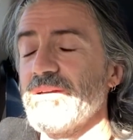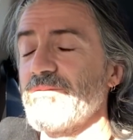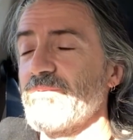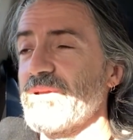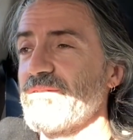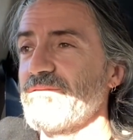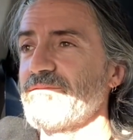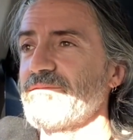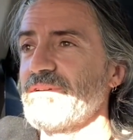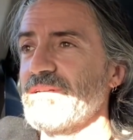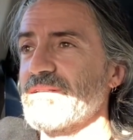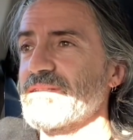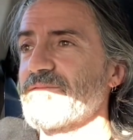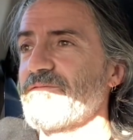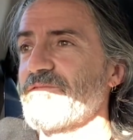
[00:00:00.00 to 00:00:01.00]

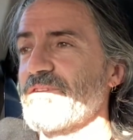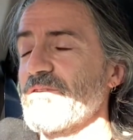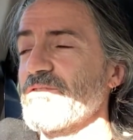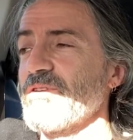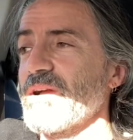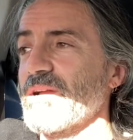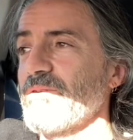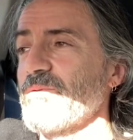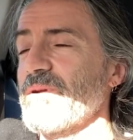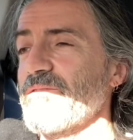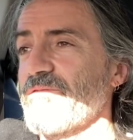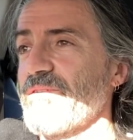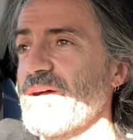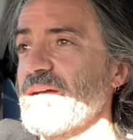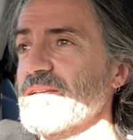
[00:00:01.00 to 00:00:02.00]
It felt like it went
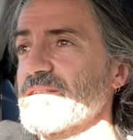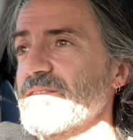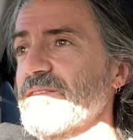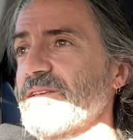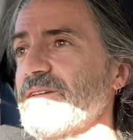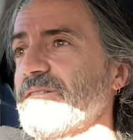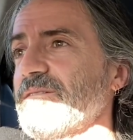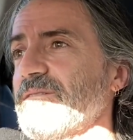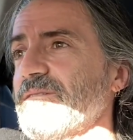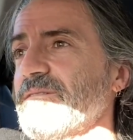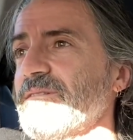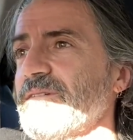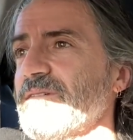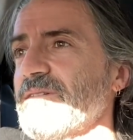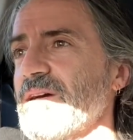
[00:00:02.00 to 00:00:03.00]
faster than
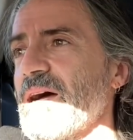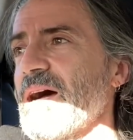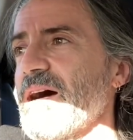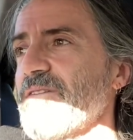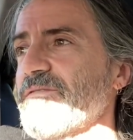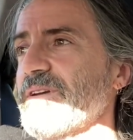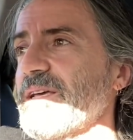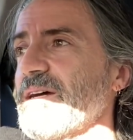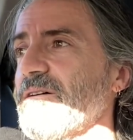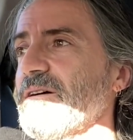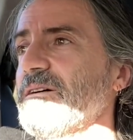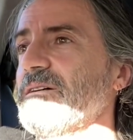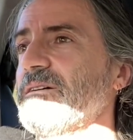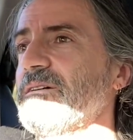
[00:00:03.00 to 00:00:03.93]
half an hour.